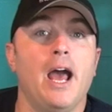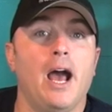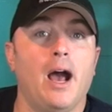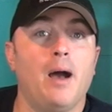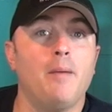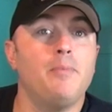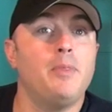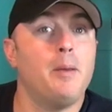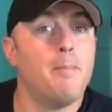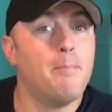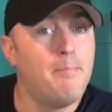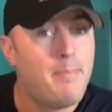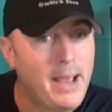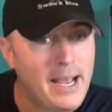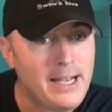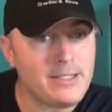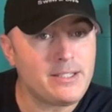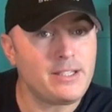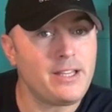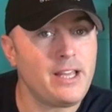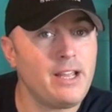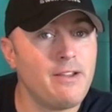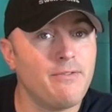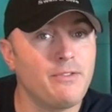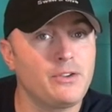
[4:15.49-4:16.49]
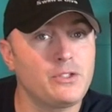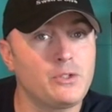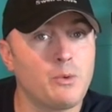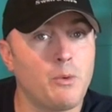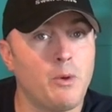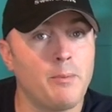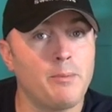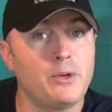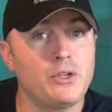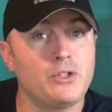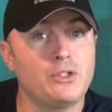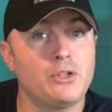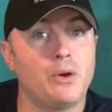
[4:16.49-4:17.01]
The best thing for
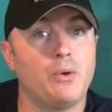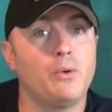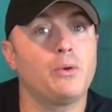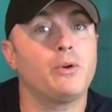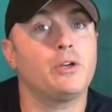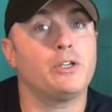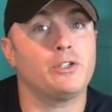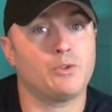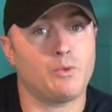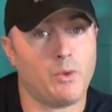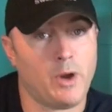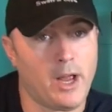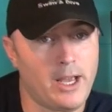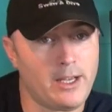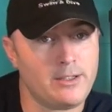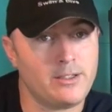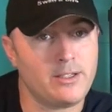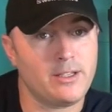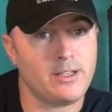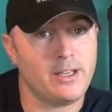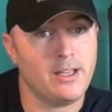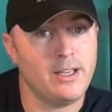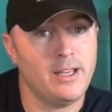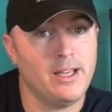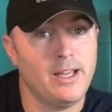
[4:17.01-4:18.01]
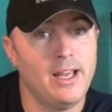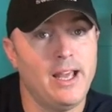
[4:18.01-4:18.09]
swimmer shoulder is rest,